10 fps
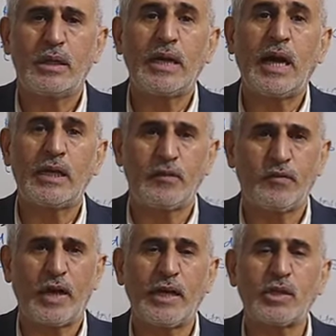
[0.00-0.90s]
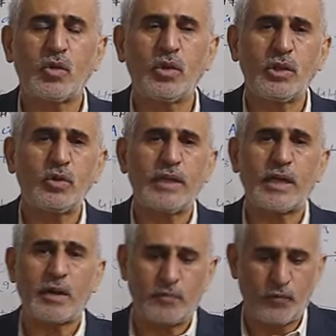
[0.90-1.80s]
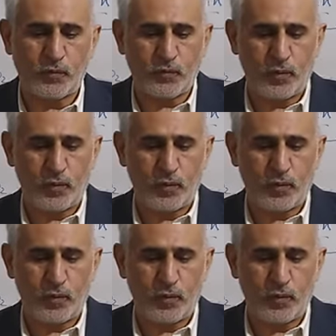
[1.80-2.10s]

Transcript: life. I told you there are